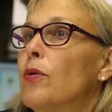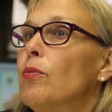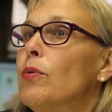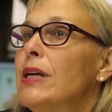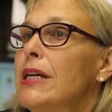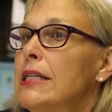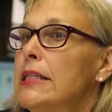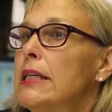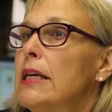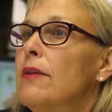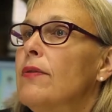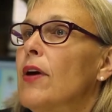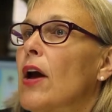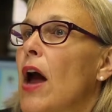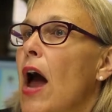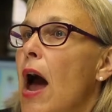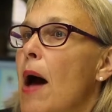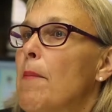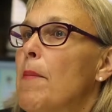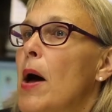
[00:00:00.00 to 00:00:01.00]
The reason the
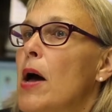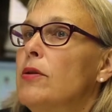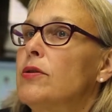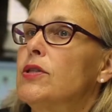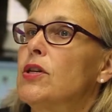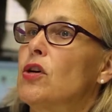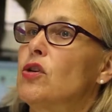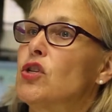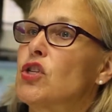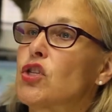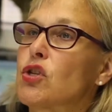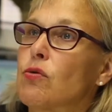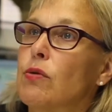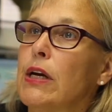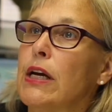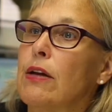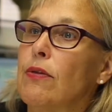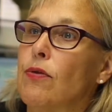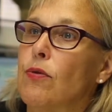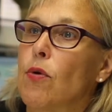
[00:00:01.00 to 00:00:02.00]
compounds are
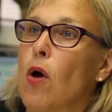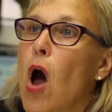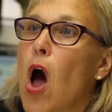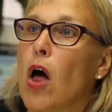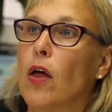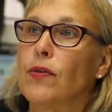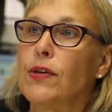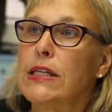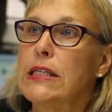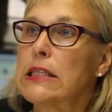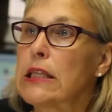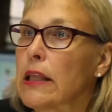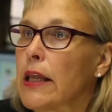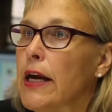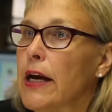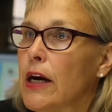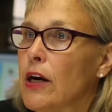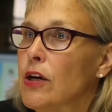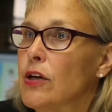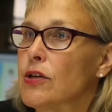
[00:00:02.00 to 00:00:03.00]
screened through all these
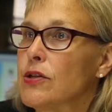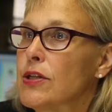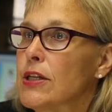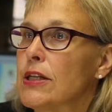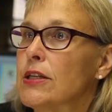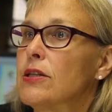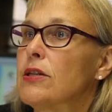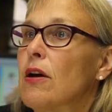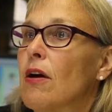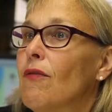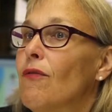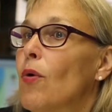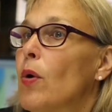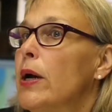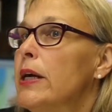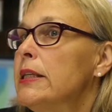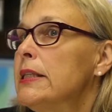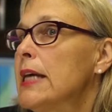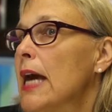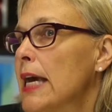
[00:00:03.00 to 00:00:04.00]
layers is to
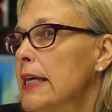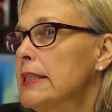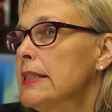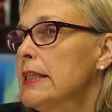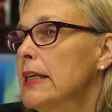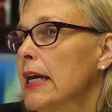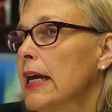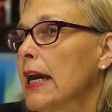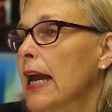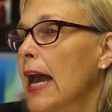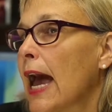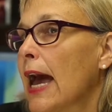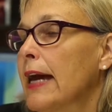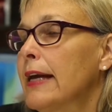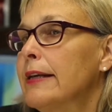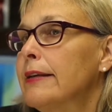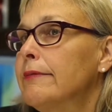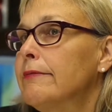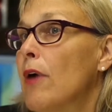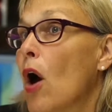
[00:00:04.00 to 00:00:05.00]
avoid testing
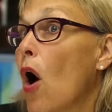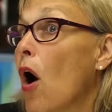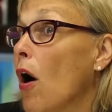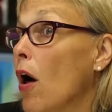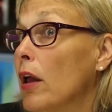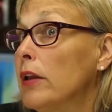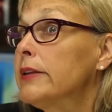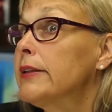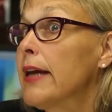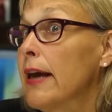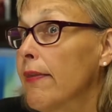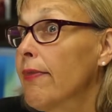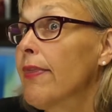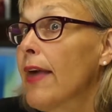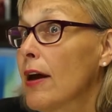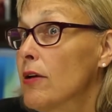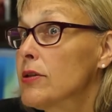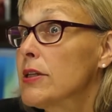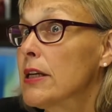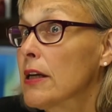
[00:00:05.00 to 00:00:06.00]
on all
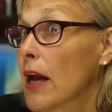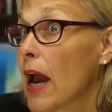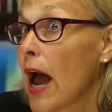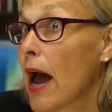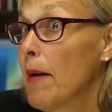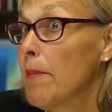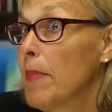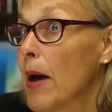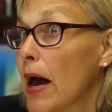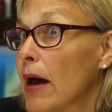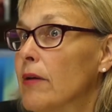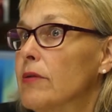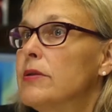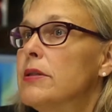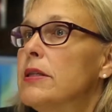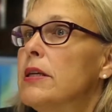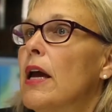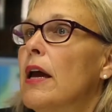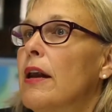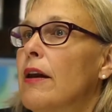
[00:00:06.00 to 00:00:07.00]
10,000
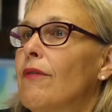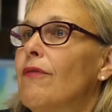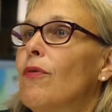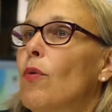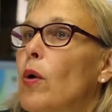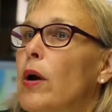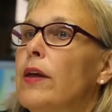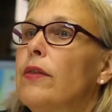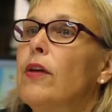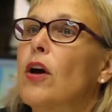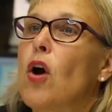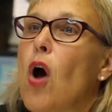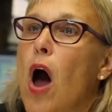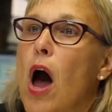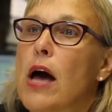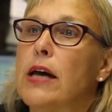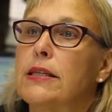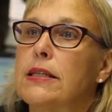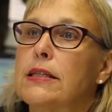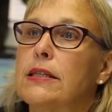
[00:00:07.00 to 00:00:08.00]
compounds and avoid the
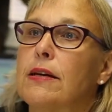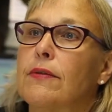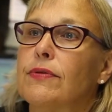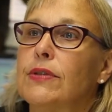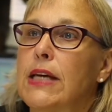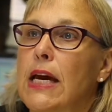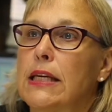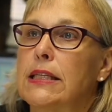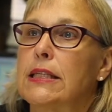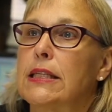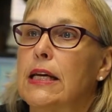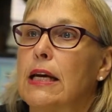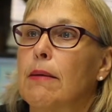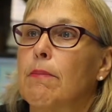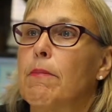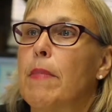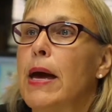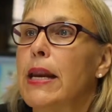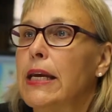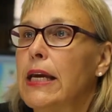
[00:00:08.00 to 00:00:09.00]
cost of
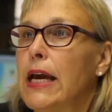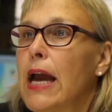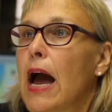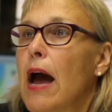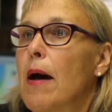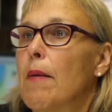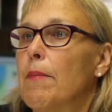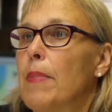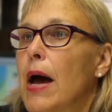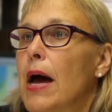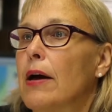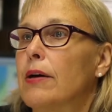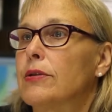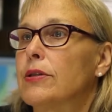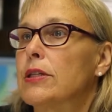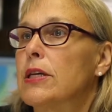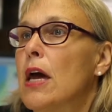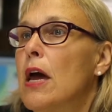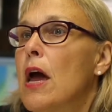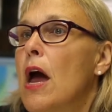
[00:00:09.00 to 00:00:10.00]
testing many
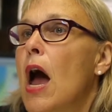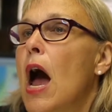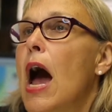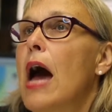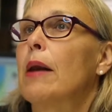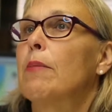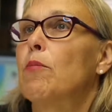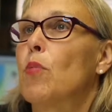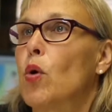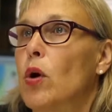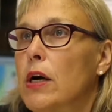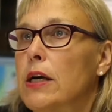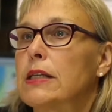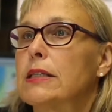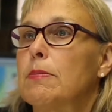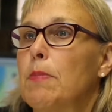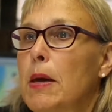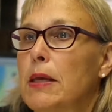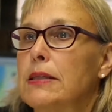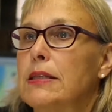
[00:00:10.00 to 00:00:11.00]
compounds on more
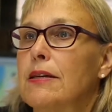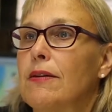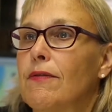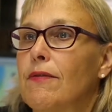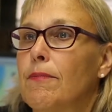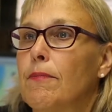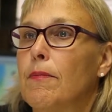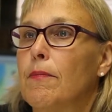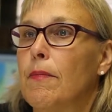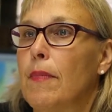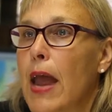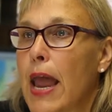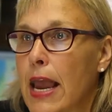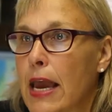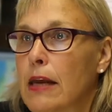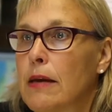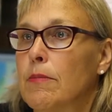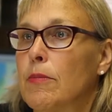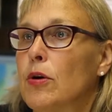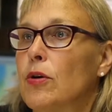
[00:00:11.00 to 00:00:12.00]
expensive
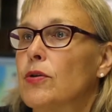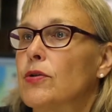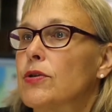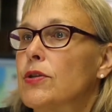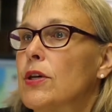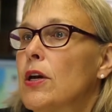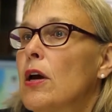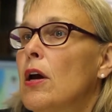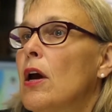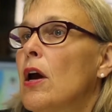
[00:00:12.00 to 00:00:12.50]
animals.